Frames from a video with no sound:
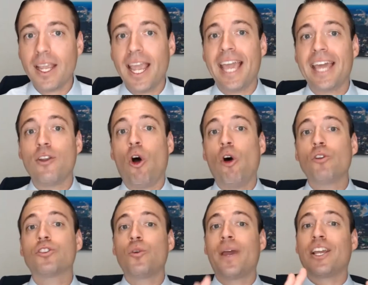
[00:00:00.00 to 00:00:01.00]
And
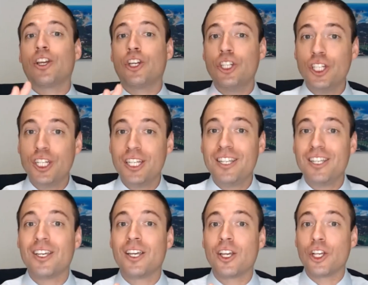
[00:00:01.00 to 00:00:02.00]
also a good
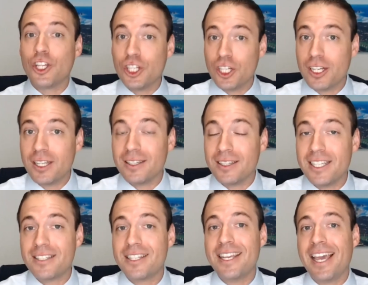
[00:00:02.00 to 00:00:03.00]

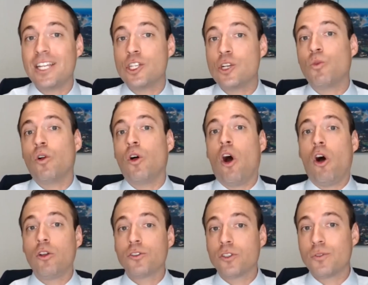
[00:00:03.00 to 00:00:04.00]
listing agent will
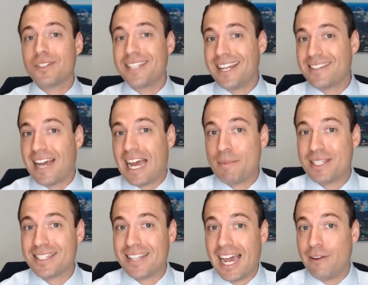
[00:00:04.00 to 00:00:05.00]
also set time
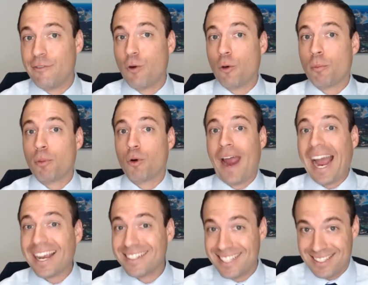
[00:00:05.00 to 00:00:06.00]
aside for
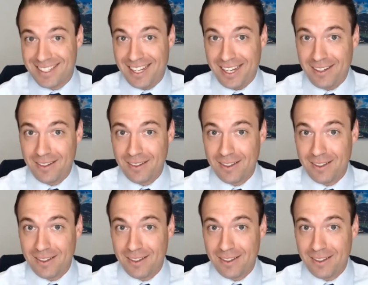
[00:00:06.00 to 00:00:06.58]
practicing